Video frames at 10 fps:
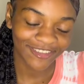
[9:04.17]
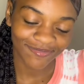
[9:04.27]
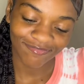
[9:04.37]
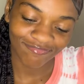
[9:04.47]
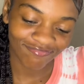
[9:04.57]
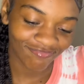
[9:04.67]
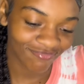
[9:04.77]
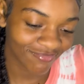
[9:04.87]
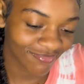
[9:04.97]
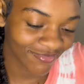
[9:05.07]
I'm always
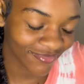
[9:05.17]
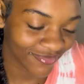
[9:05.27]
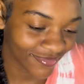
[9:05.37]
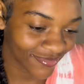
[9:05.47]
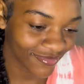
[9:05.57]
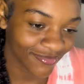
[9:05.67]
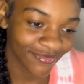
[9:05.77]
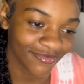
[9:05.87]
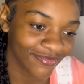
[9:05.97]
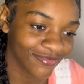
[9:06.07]
an advocate
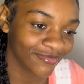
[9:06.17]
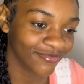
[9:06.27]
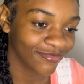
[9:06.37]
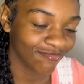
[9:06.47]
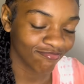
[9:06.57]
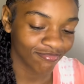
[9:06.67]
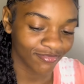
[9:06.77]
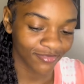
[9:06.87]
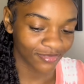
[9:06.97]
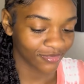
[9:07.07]
for
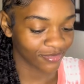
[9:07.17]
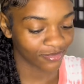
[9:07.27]
getting,